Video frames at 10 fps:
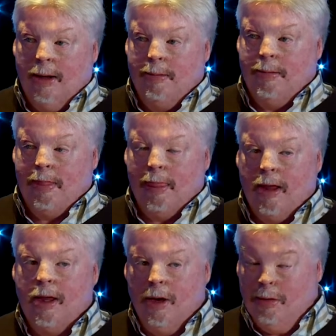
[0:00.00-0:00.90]

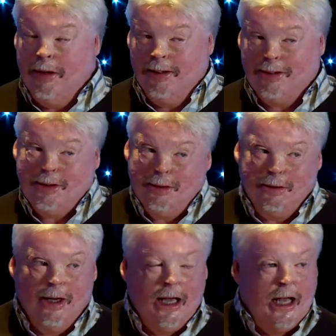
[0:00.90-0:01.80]
You know, it's
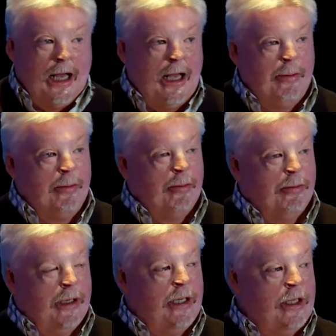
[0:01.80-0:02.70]
true.
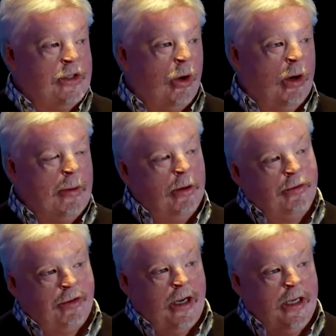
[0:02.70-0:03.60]
But it's all
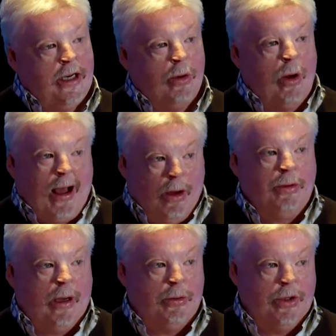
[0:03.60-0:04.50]
about finding out
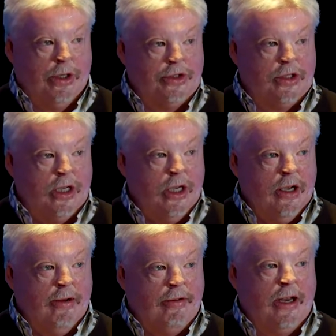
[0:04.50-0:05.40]
how that works,
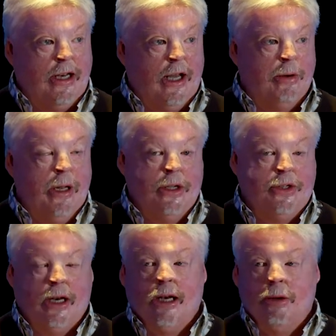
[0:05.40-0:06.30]
finding out
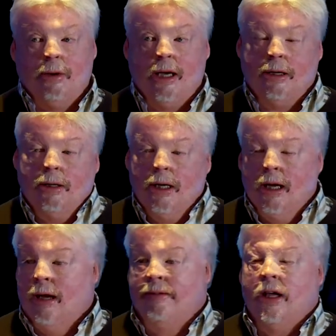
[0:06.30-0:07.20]
is there any way, and
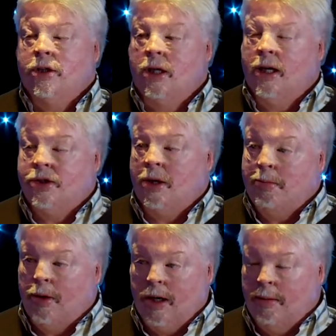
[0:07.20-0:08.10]
eventually at
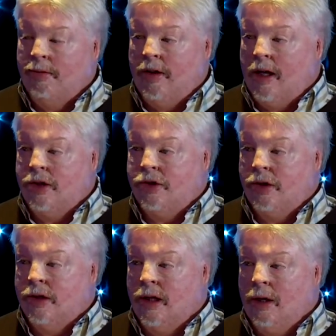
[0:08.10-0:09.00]
some point I'm fairly
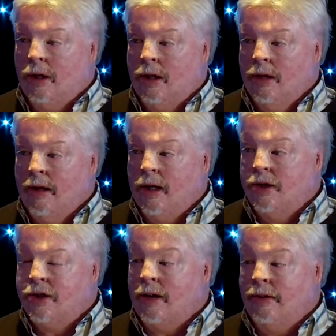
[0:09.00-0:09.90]
certain
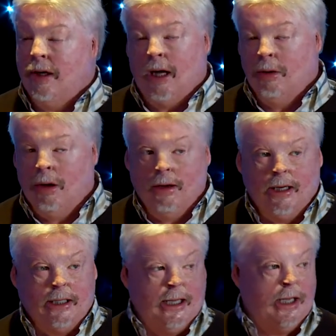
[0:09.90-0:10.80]
they'll discover it. How long
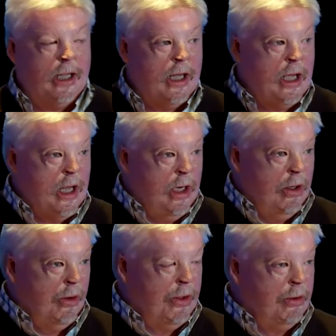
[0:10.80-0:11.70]
it'll take,
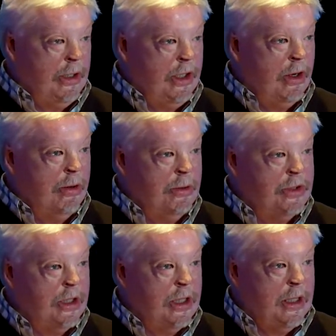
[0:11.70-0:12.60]
Lord only
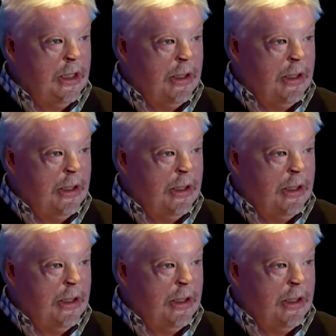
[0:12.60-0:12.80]
knows.